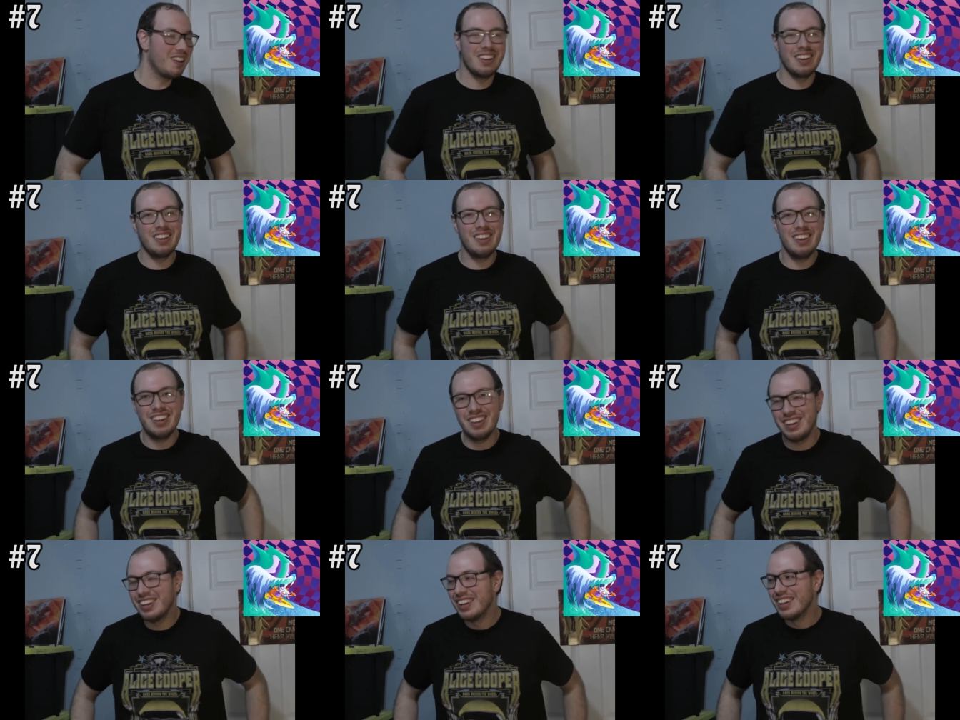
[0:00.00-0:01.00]

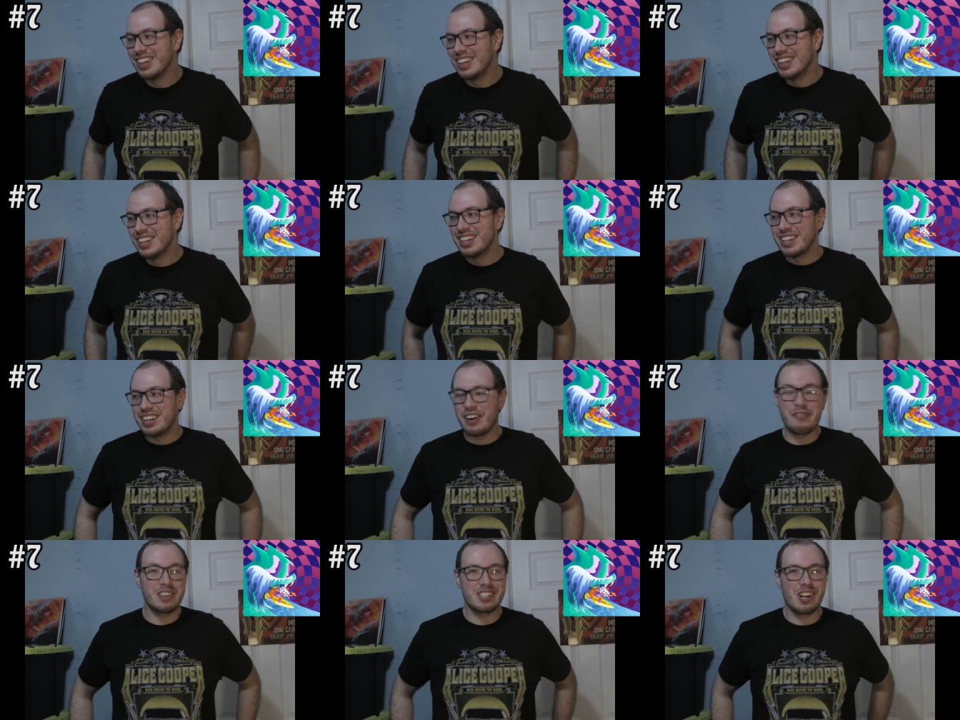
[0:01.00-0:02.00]
if
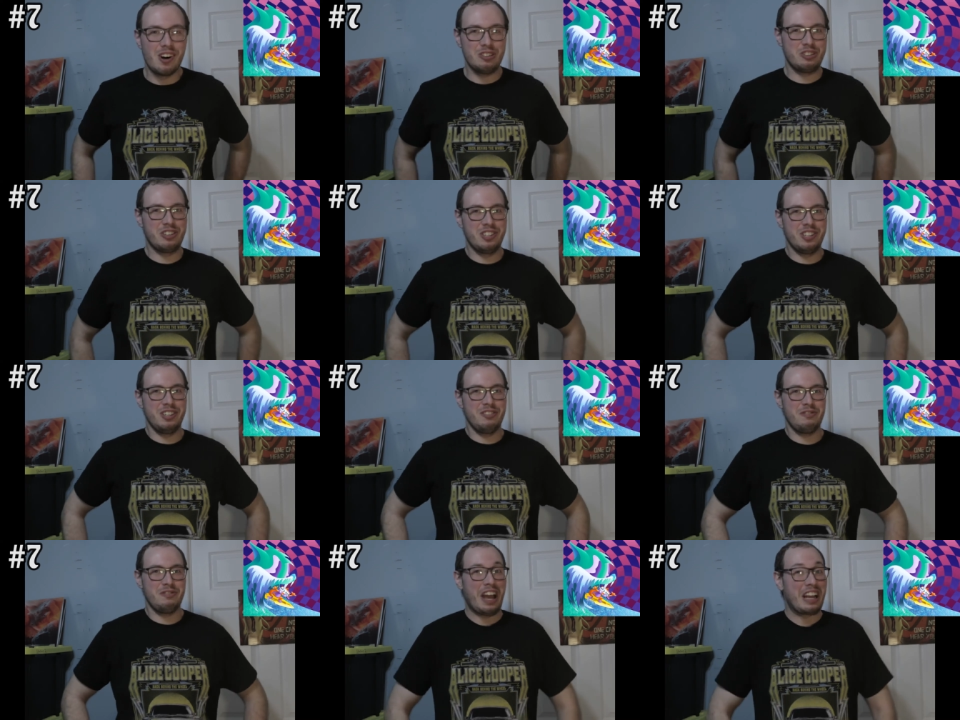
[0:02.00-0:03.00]
it's
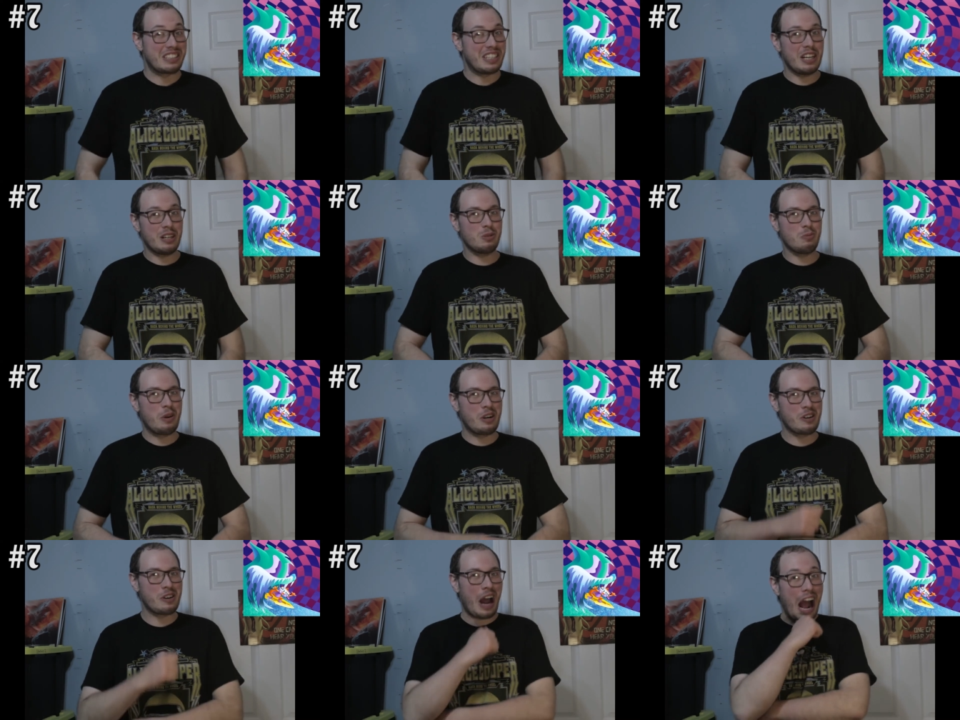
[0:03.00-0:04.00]
alternative and sounds
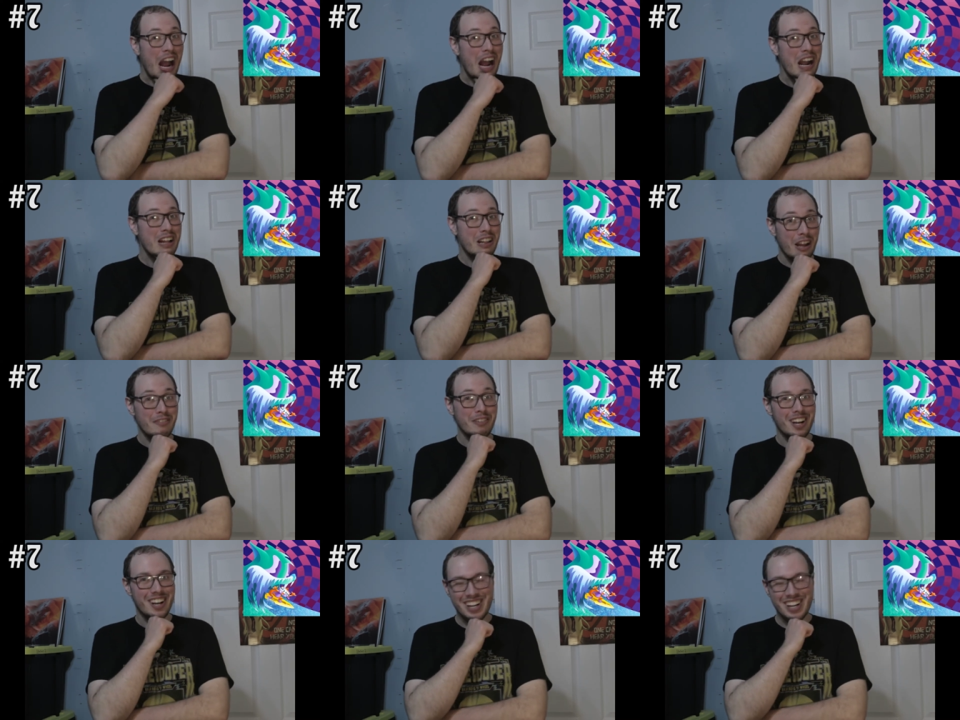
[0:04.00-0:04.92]
weird, I love it.